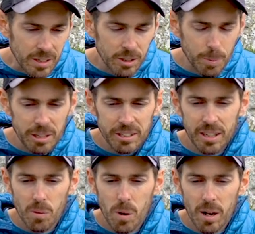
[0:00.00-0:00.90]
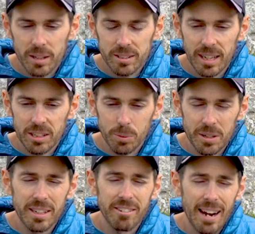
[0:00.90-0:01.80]
especially in a work sense
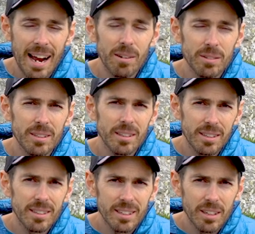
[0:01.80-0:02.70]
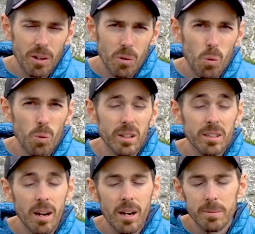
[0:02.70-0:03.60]
when you're out, you know, all the
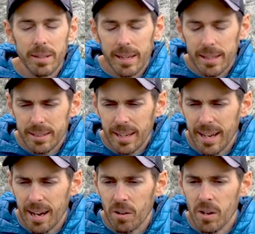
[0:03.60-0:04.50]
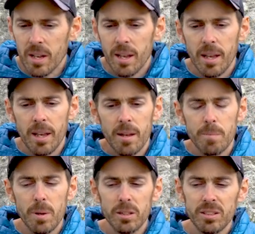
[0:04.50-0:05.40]
time, day in, day out,
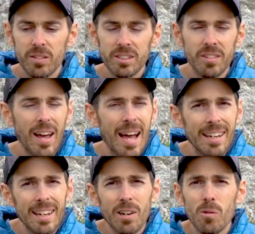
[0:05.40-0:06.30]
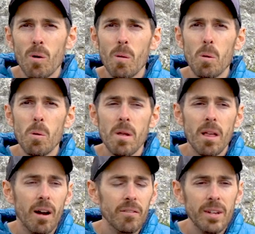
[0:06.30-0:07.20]
most of us have had a little wobble.
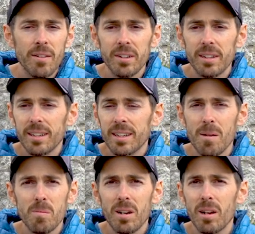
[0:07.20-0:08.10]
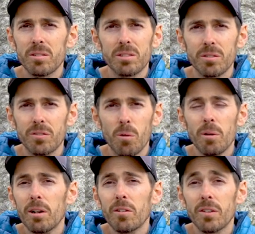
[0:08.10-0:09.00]
I've never come close to
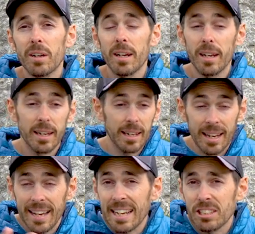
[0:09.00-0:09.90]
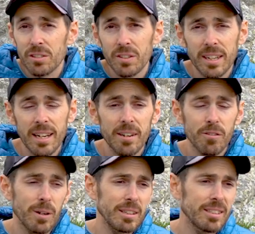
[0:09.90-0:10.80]
falling off a, a, an edge of a
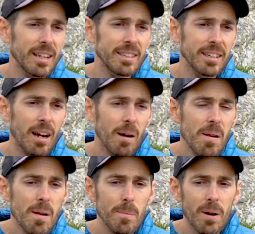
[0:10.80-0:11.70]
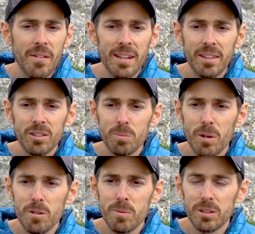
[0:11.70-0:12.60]
cliff when setting up, but I've had those
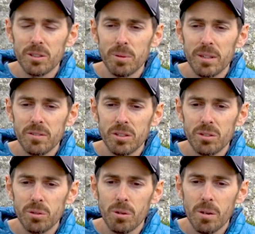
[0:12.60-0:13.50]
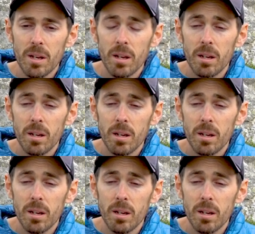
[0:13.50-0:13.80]
moments when you've just thought,